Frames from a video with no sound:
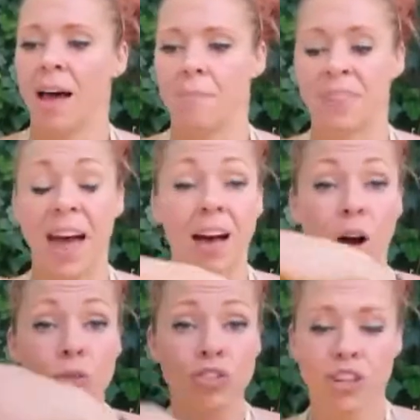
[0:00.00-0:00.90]
That
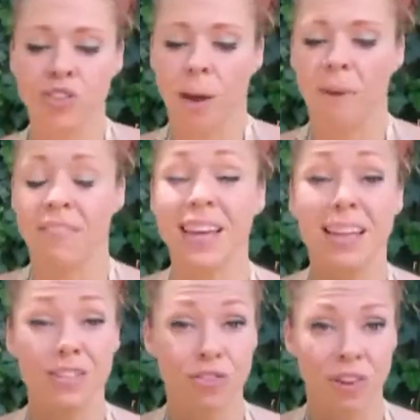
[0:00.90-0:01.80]
ocean drum, if it
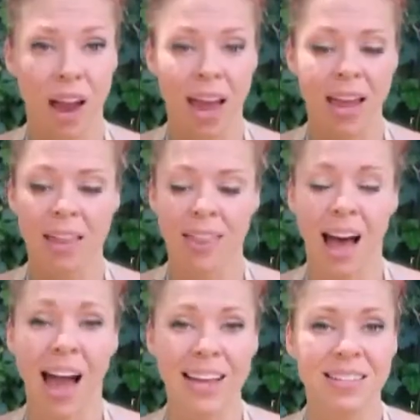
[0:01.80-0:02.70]
gets dry, the
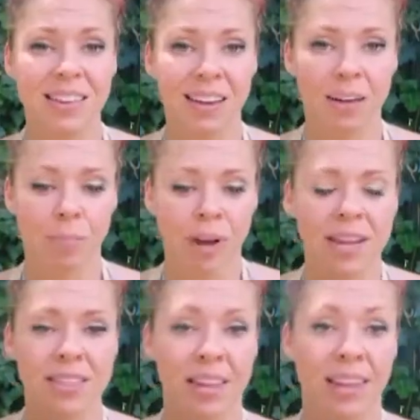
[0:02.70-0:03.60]
hide's not going to
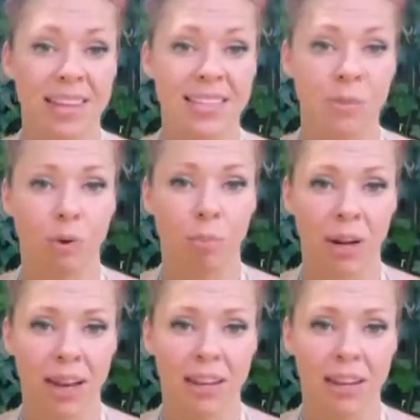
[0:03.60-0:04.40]
break, the lacing will break.